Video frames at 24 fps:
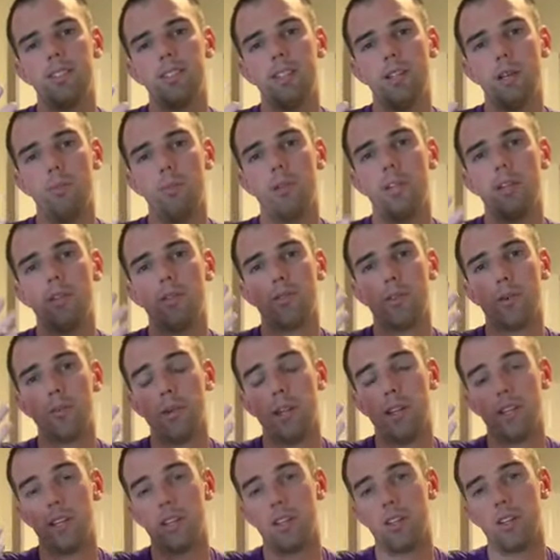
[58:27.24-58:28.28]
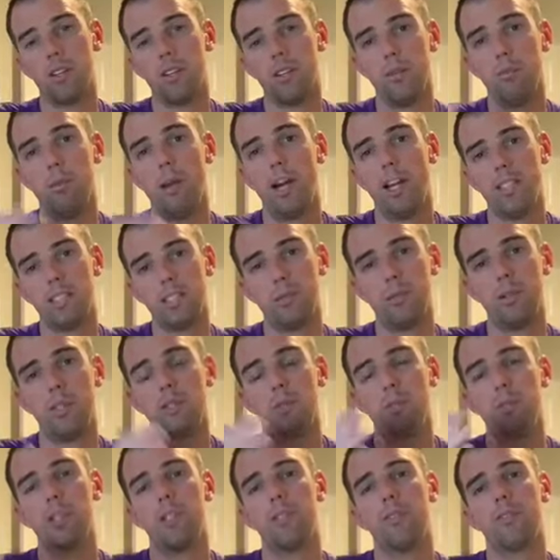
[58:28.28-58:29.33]
That'll be confirmed by the past experience
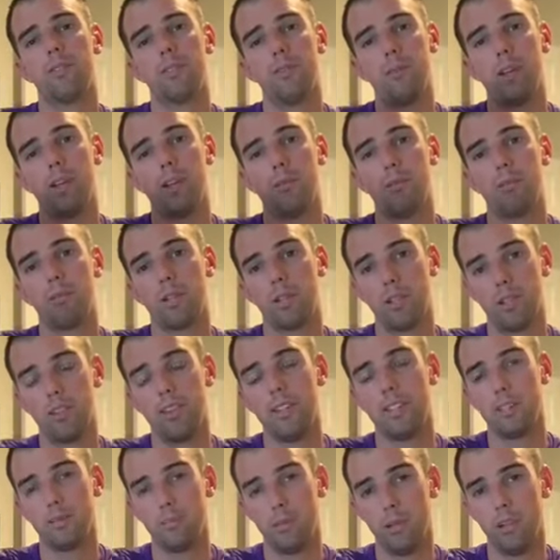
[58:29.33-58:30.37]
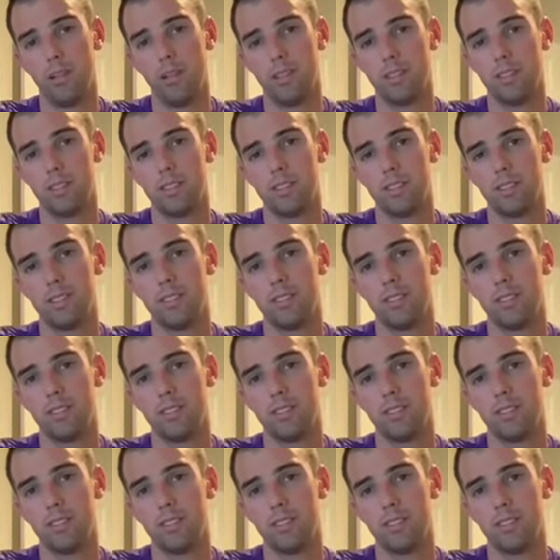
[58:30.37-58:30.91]
will be confirmed by the current experience.